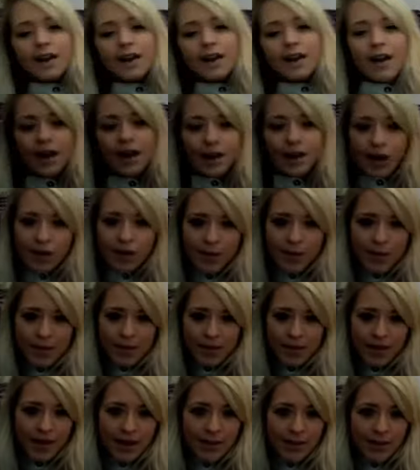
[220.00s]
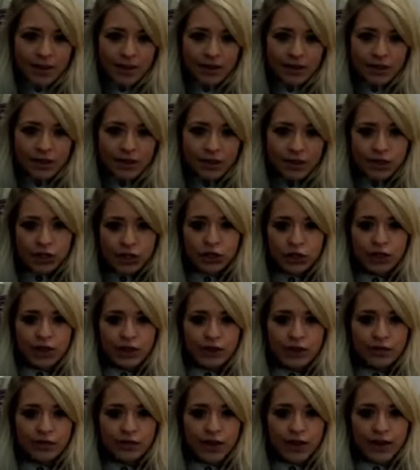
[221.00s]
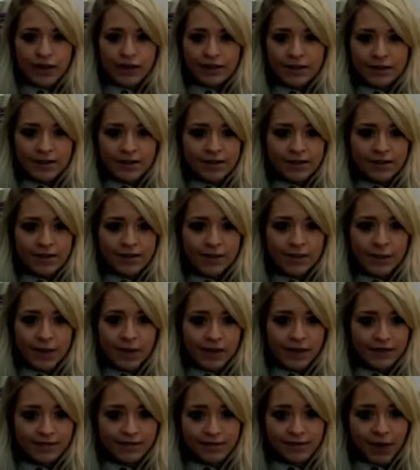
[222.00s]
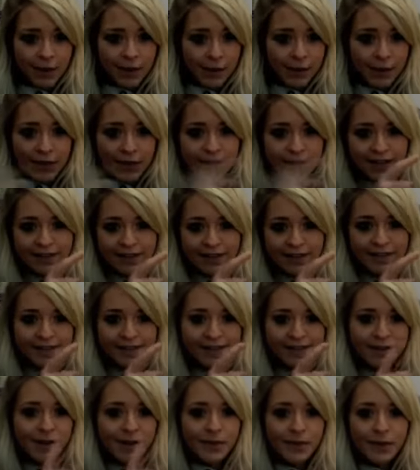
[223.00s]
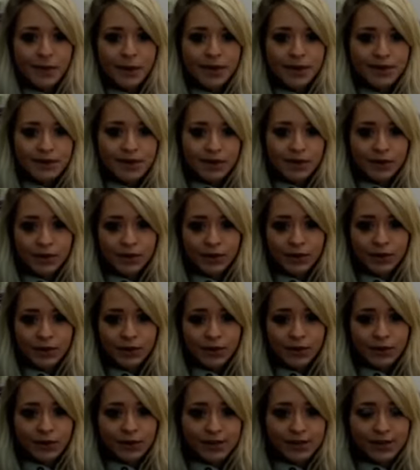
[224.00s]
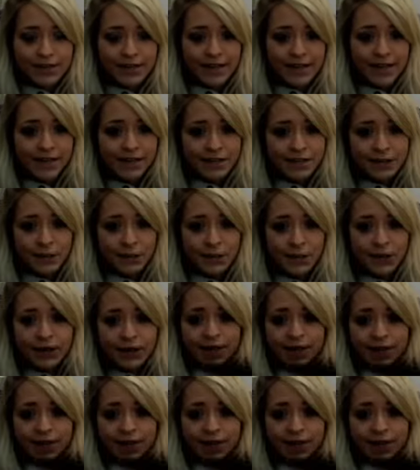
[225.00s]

I can't remember the name. I think it's Julie Vander something. I'll put it in the sidebar so you can see actually what it